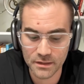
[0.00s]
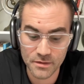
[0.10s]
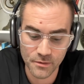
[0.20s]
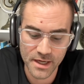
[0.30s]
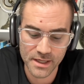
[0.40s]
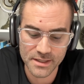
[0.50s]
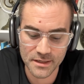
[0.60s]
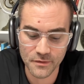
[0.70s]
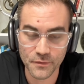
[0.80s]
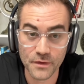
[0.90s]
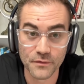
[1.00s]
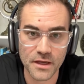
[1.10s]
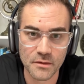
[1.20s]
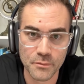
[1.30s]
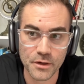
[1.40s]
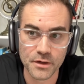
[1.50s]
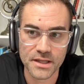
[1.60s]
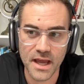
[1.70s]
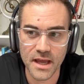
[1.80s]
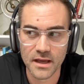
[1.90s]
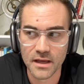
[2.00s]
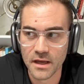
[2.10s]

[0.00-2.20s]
you don't get to your 5th year birthday